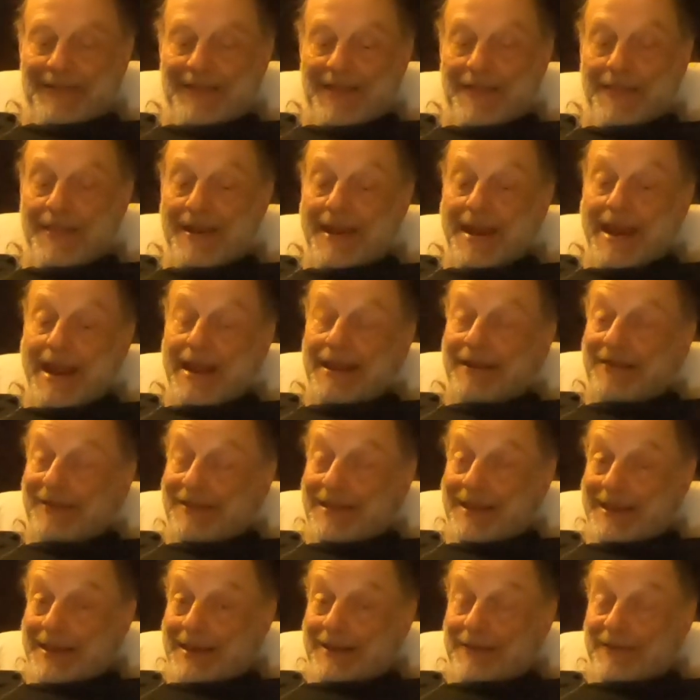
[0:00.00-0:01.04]
And the next
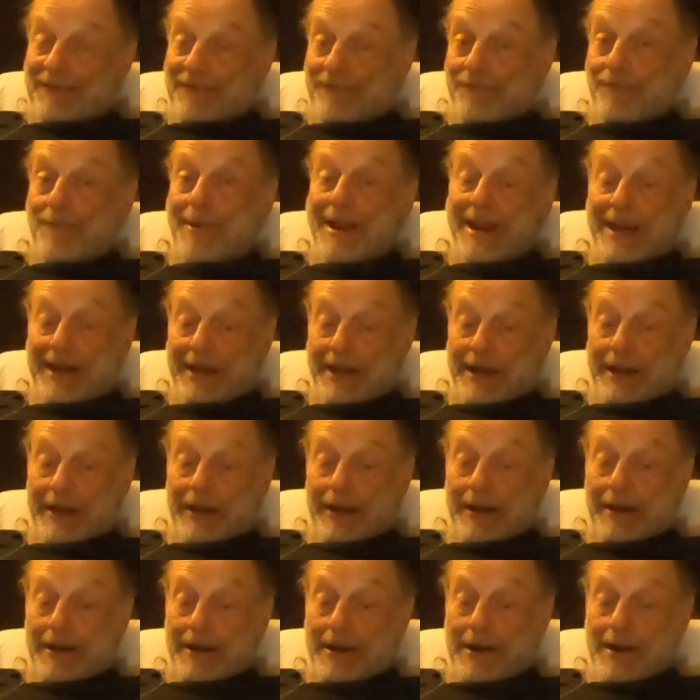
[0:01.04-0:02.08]
day, it's
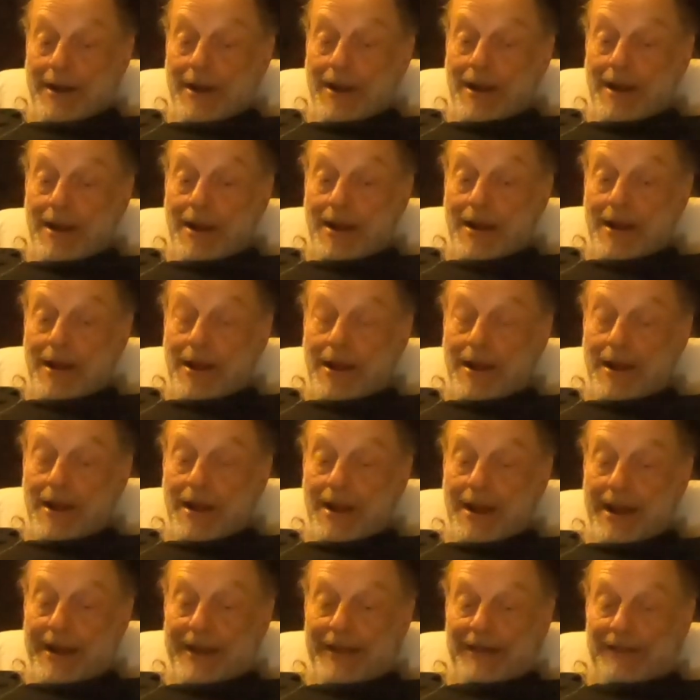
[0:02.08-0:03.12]
raining.
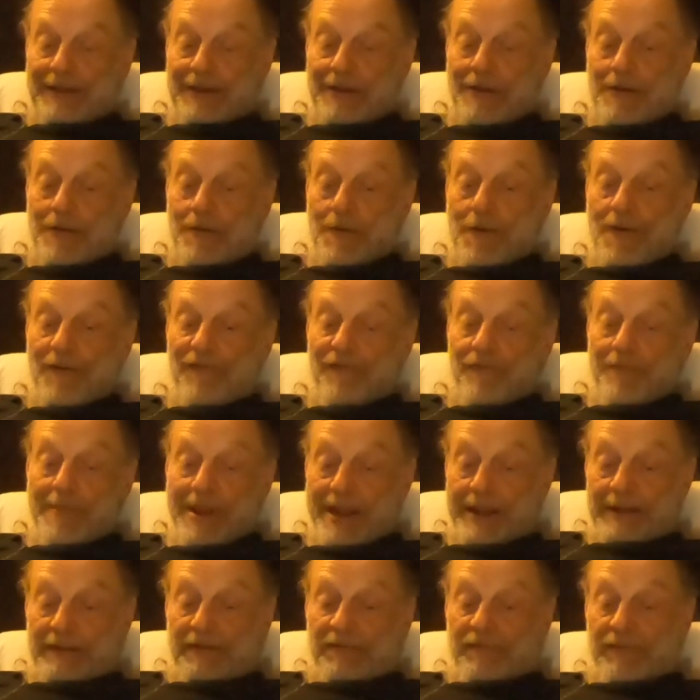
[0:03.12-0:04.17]
I get to go over
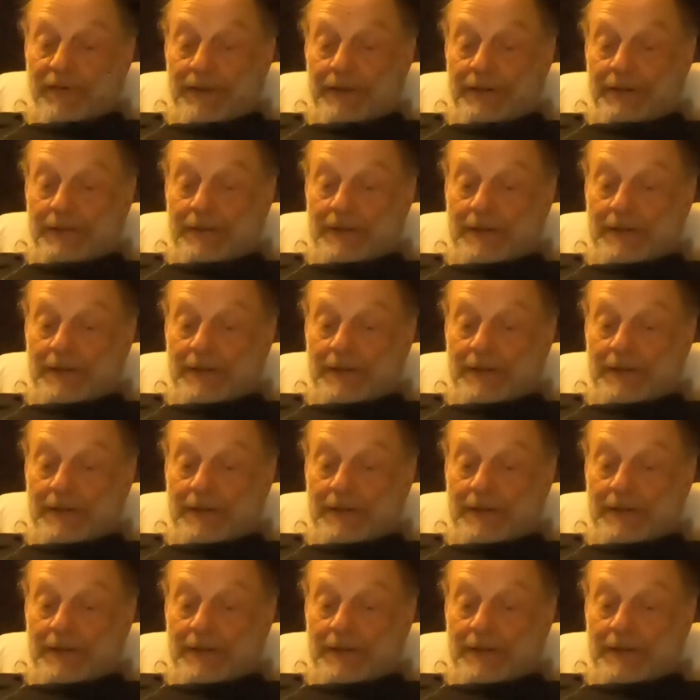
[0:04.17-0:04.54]
Mansfield.